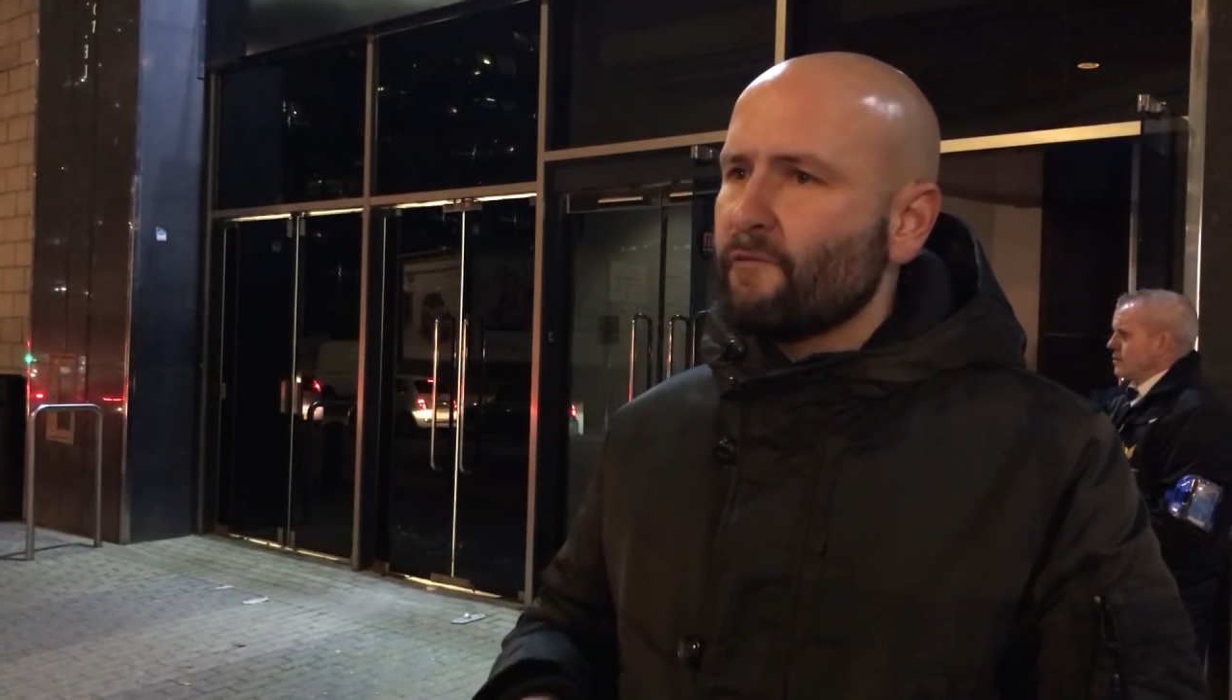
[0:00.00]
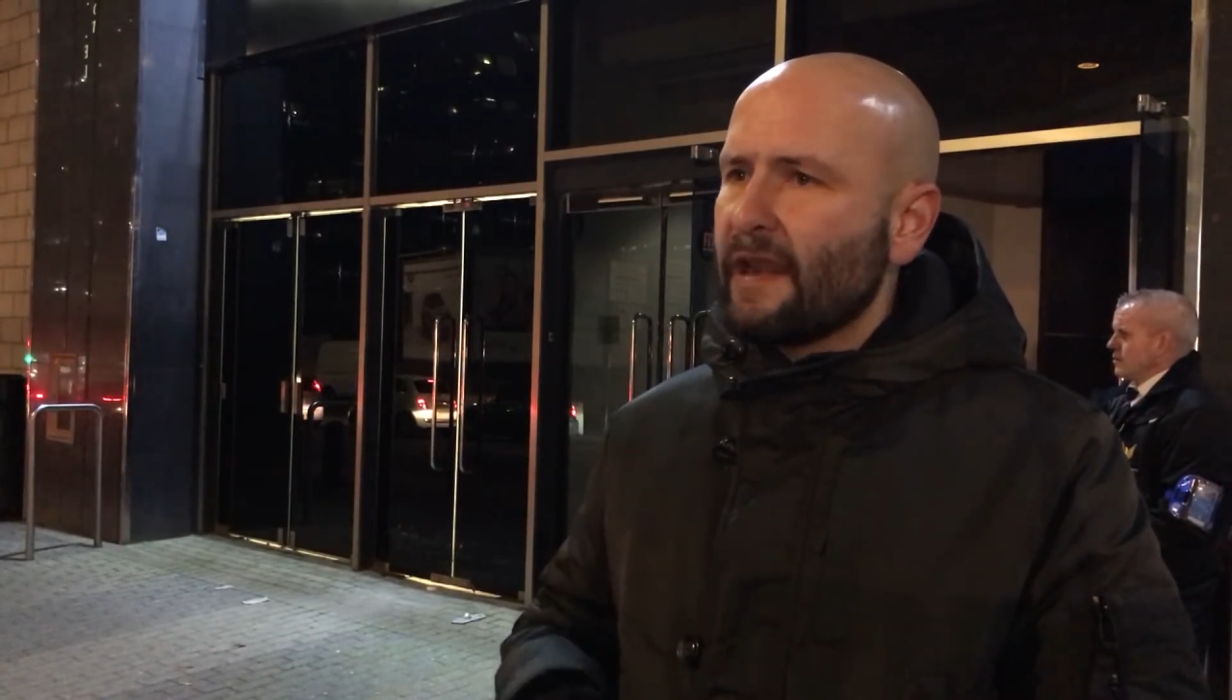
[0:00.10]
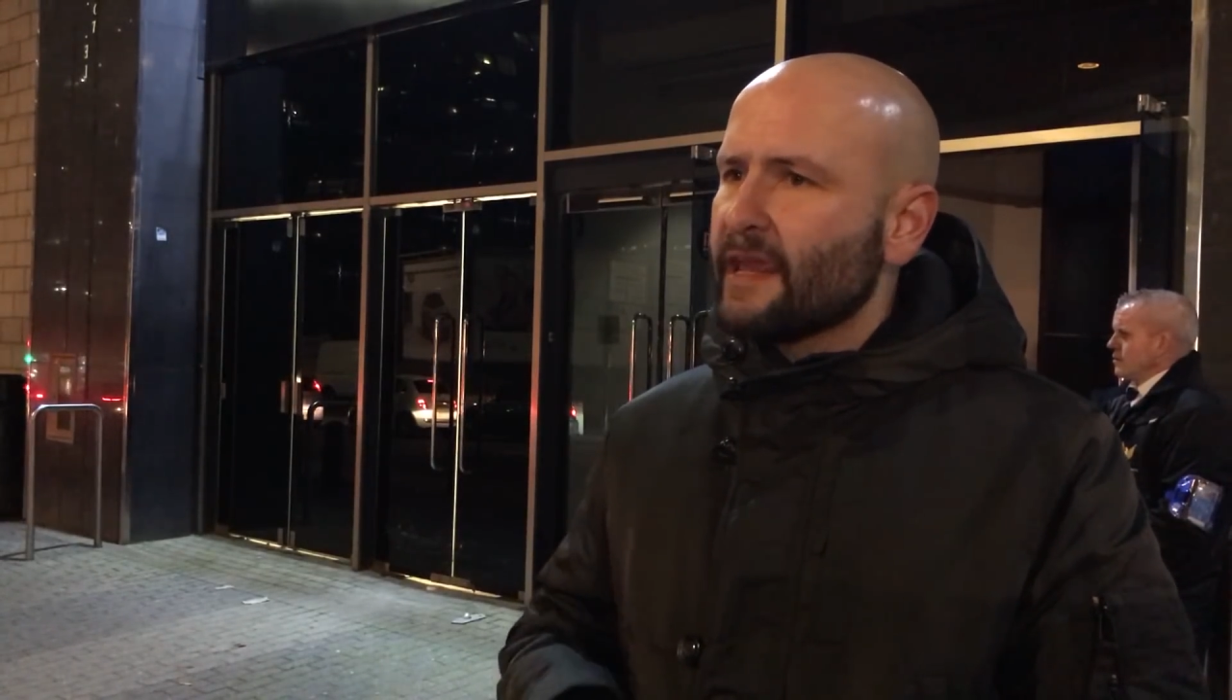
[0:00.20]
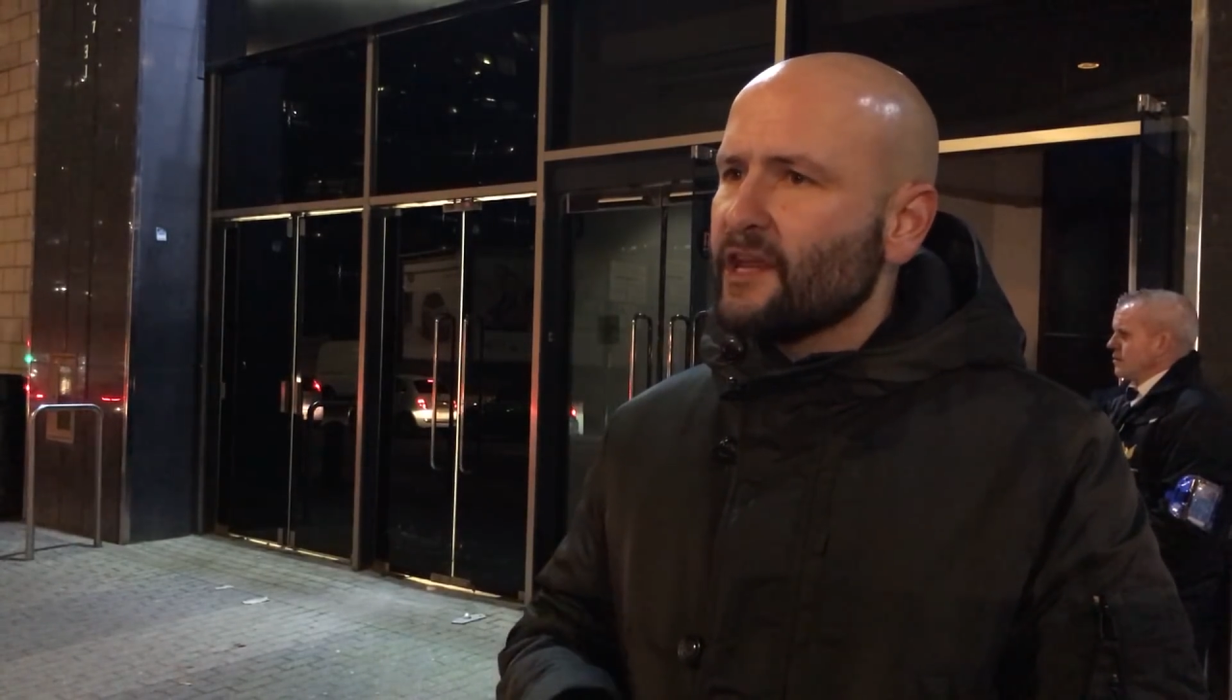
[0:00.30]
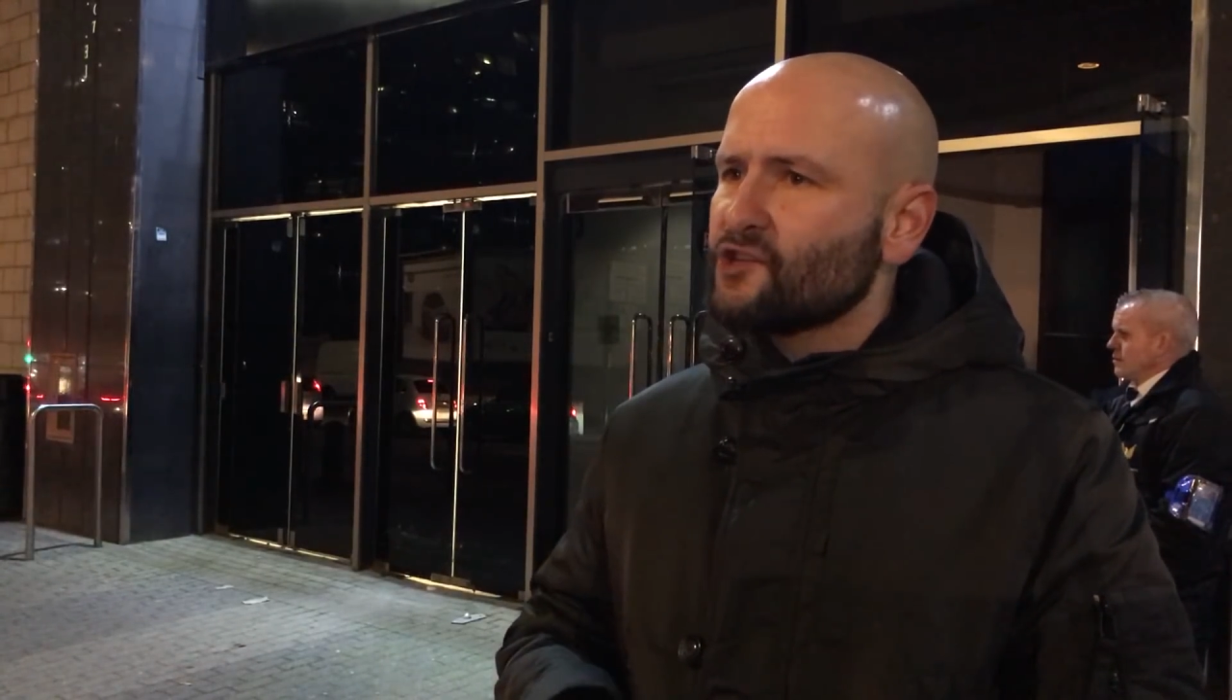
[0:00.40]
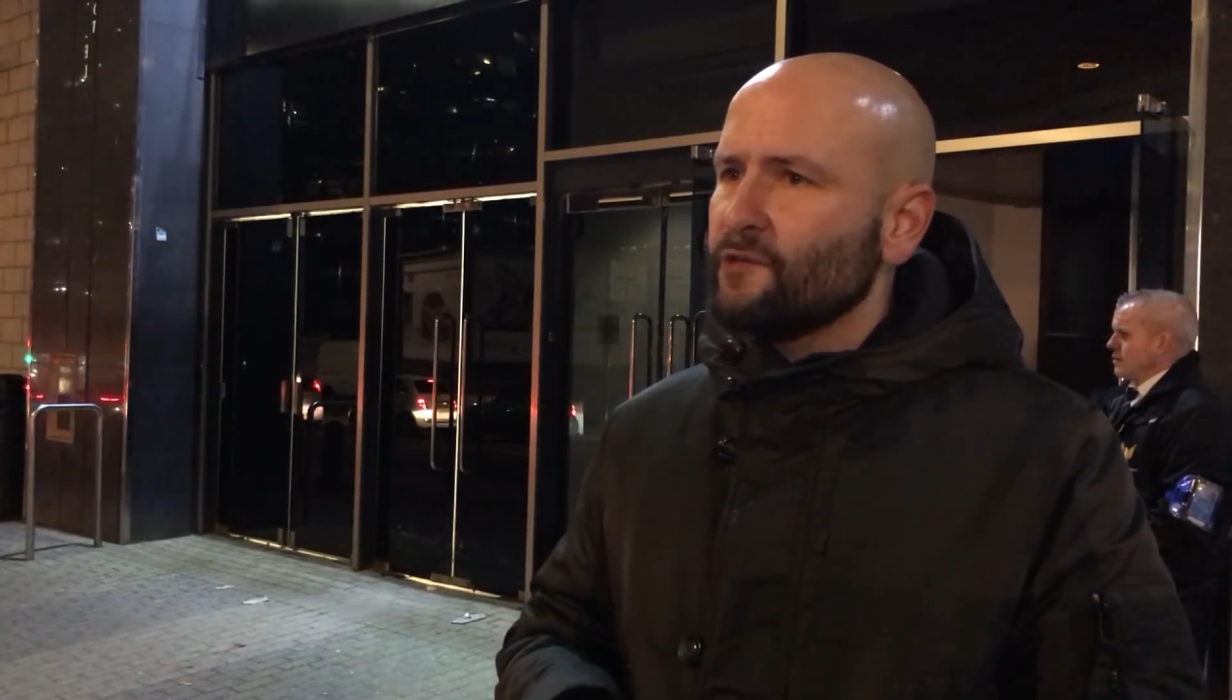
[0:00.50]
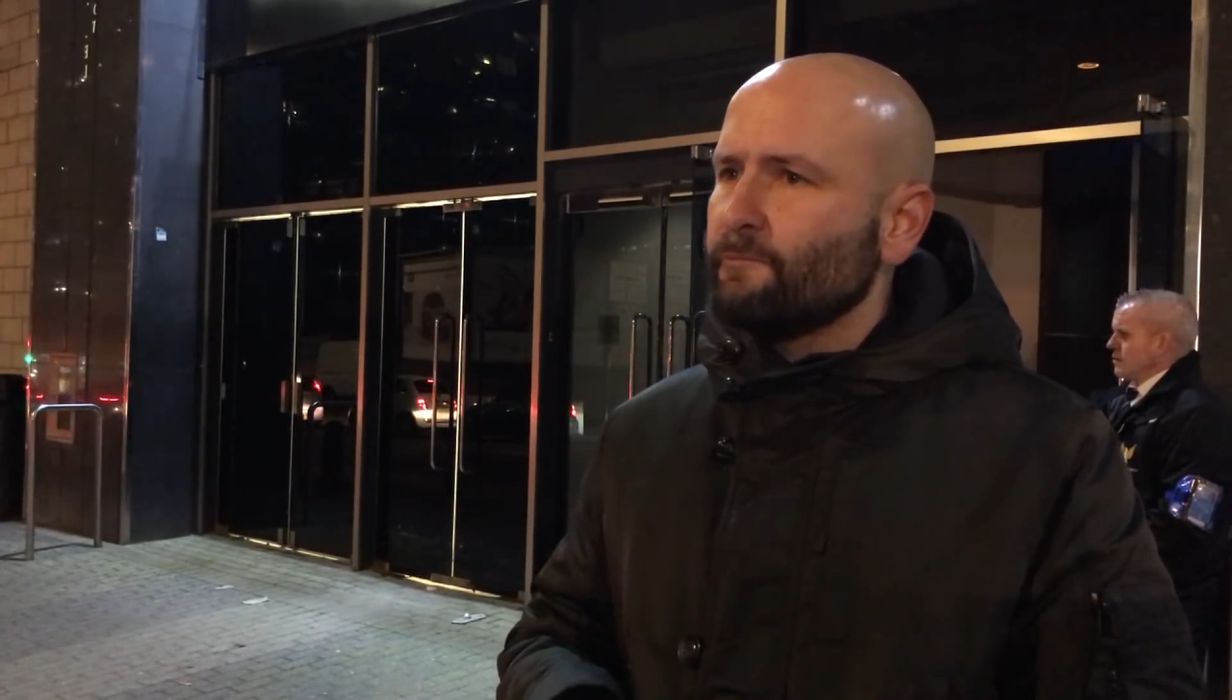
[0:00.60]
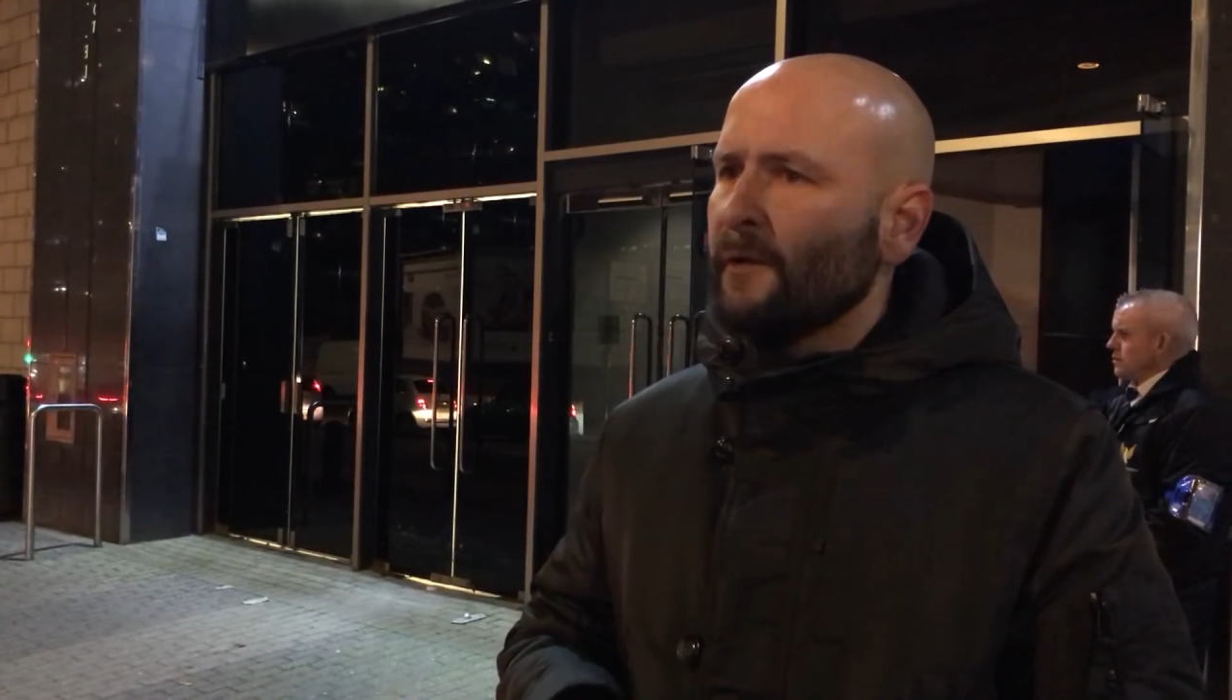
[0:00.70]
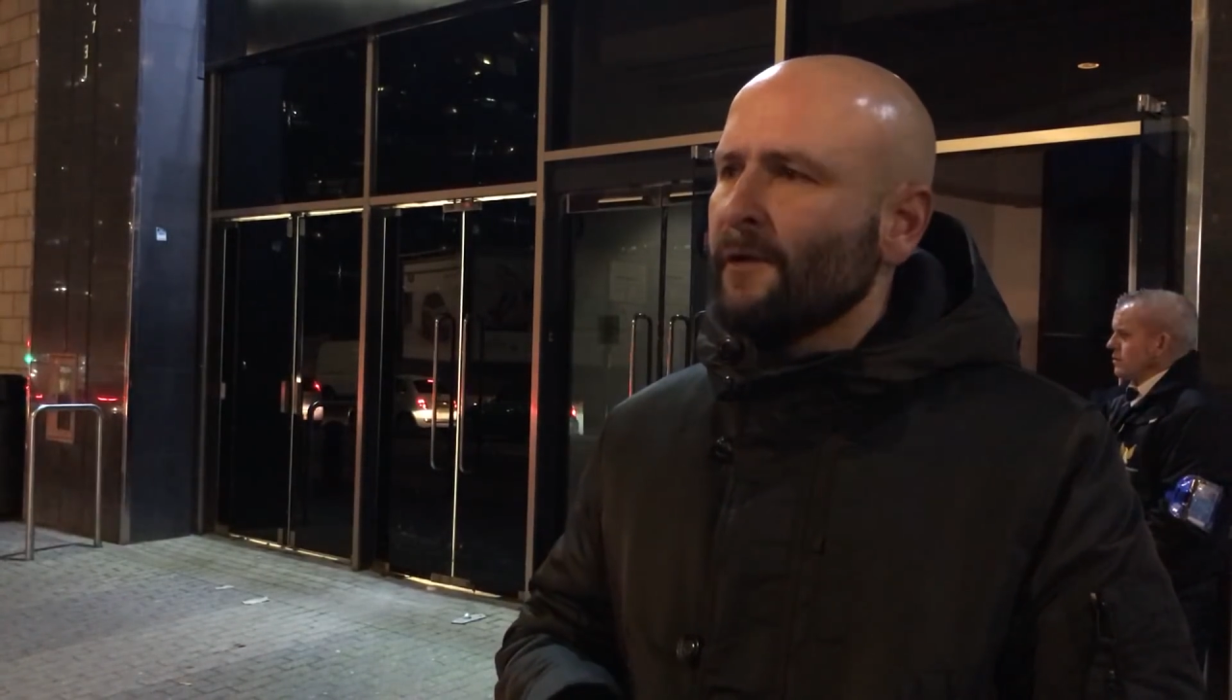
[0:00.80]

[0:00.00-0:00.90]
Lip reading: relegation